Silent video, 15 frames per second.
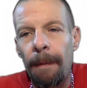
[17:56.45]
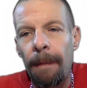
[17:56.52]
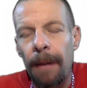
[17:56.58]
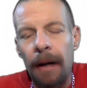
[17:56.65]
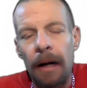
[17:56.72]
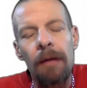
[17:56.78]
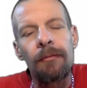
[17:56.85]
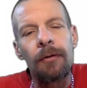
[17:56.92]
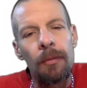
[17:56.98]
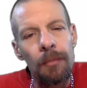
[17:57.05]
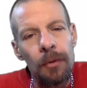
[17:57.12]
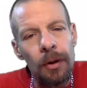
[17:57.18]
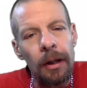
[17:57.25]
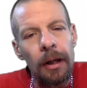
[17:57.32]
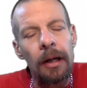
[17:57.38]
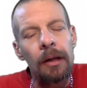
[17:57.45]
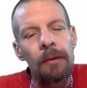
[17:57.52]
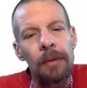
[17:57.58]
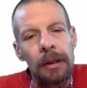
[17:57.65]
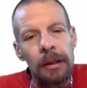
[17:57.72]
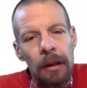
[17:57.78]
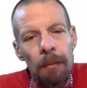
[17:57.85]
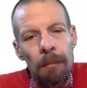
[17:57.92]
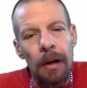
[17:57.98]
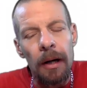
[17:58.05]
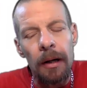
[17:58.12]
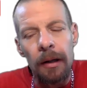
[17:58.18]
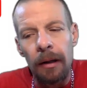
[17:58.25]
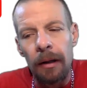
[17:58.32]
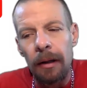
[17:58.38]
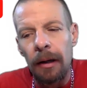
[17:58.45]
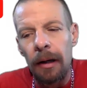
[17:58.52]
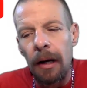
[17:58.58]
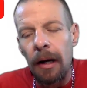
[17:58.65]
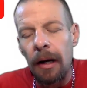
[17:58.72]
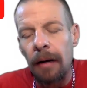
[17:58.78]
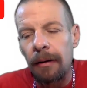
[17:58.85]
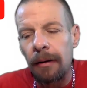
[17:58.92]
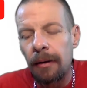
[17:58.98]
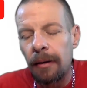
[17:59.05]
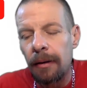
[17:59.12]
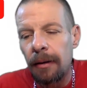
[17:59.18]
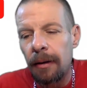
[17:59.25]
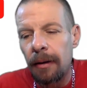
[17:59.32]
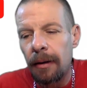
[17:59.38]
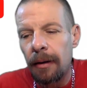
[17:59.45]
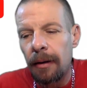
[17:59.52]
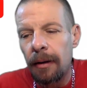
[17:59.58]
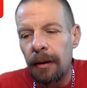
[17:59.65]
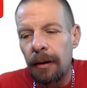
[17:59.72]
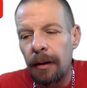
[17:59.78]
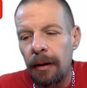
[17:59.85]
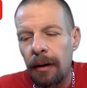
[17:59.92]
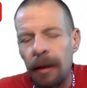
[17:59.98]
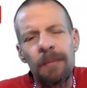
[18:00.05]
I've communicated with somebody, and it's